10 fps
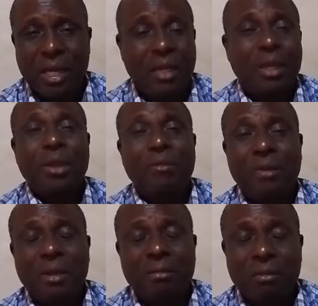They
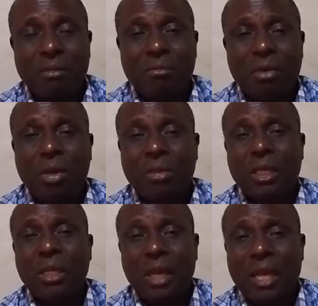even mocked
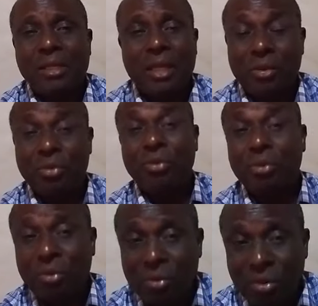Elisha. Do
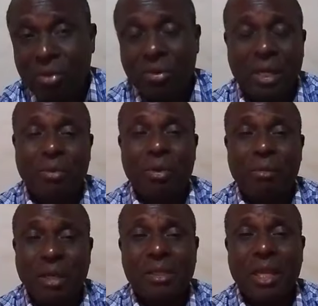you know that your
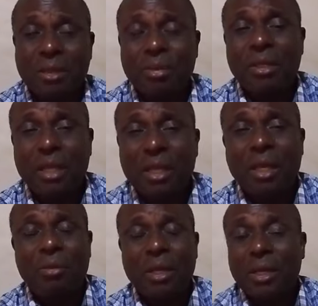master has been taken
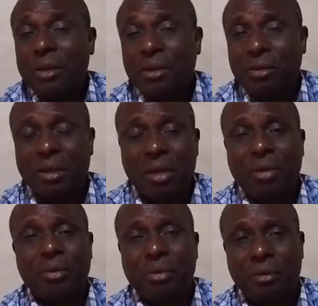away? They knew. They all
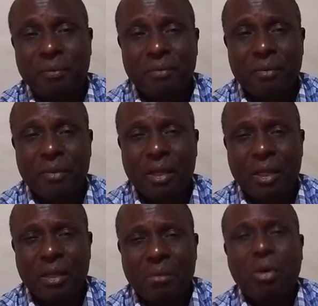knew.
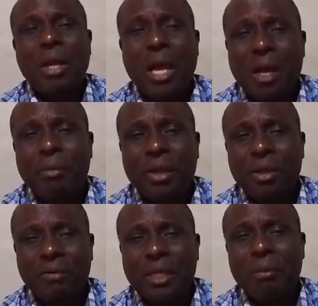But how many
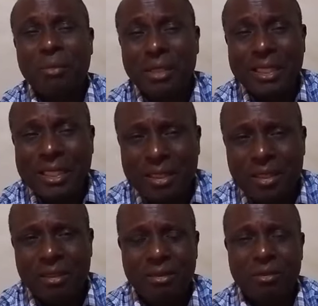of them did
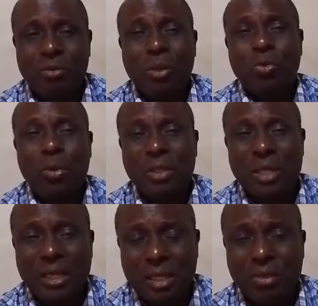what was
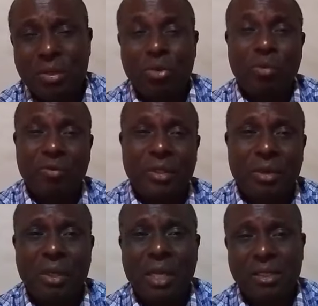necessary to move into
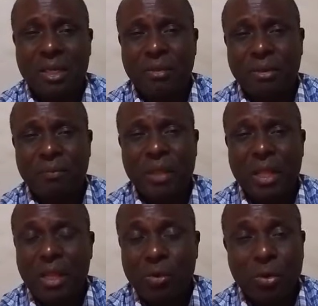the next level?
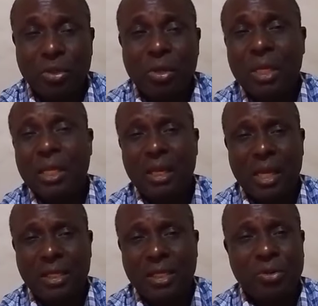It was only Elisha.